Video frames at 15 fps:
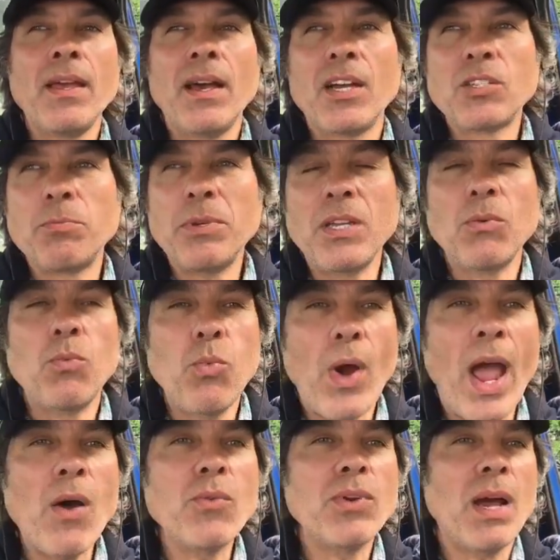us being
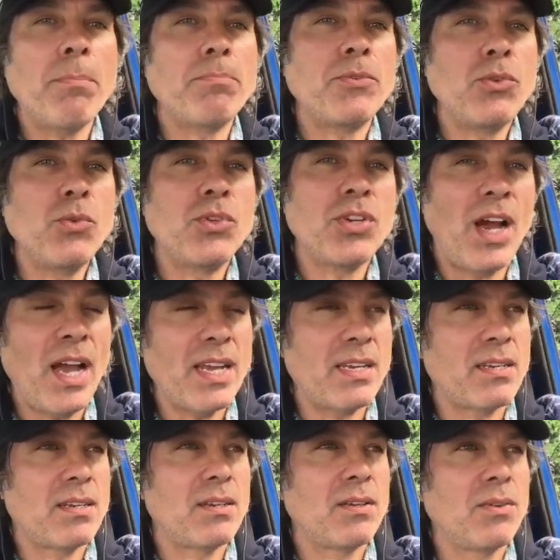wound up too tight,
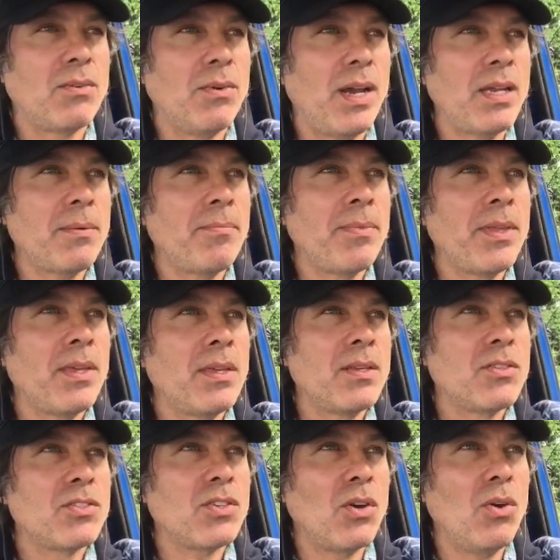right?
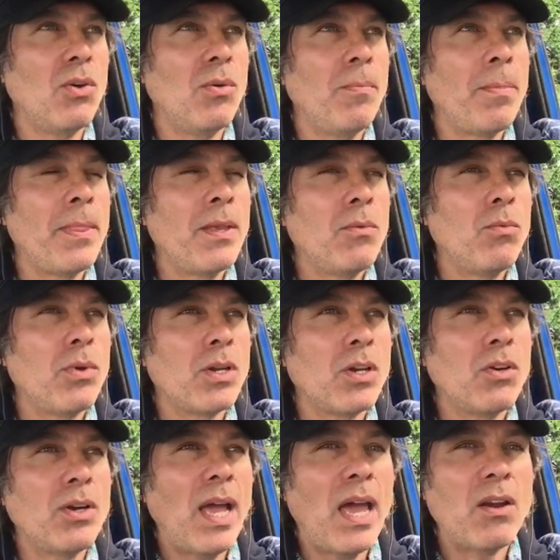So we can
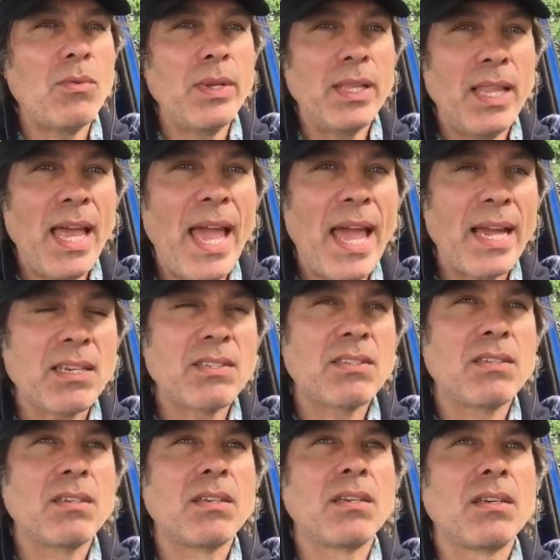learn how to
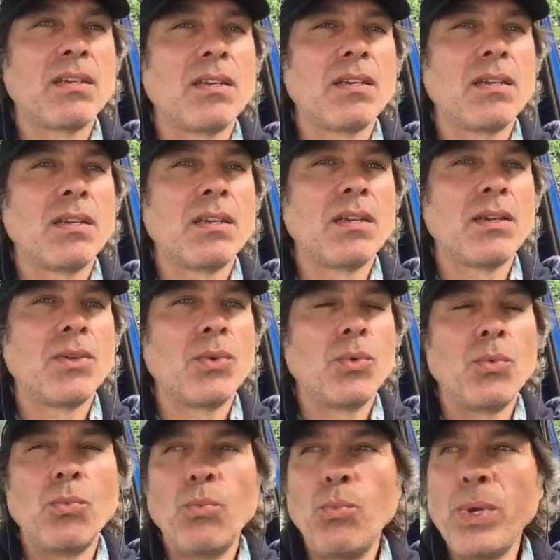relax.
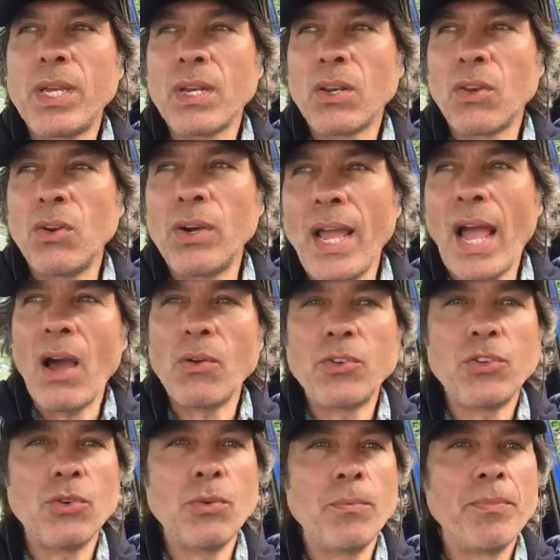We can learn how
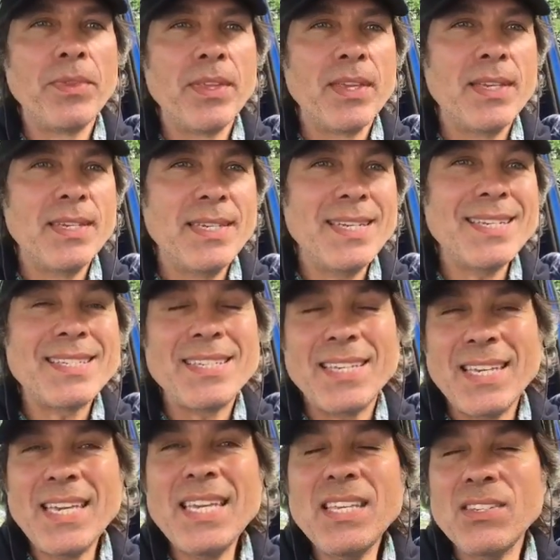to
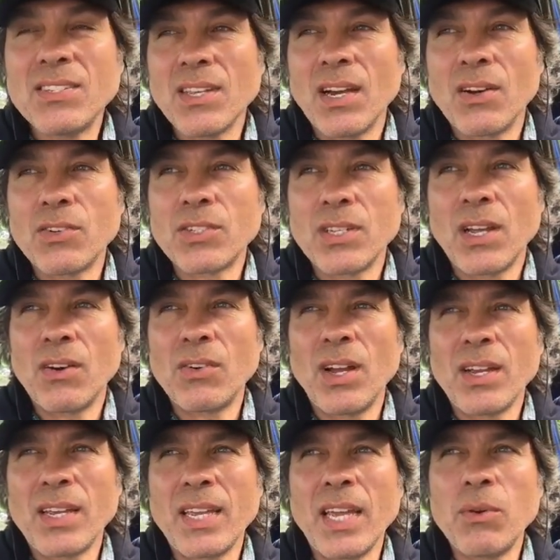dis-ease
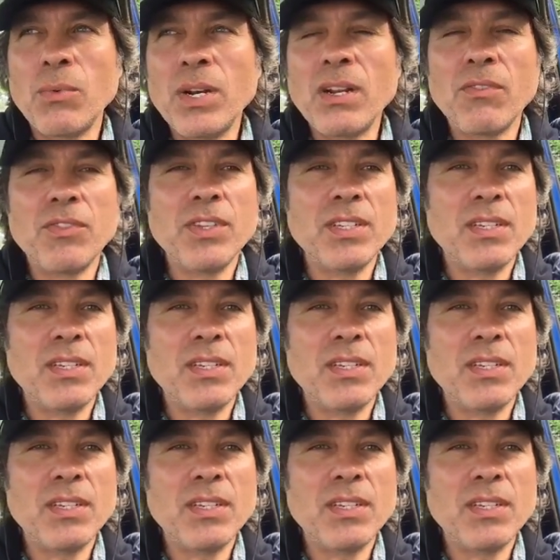get rid of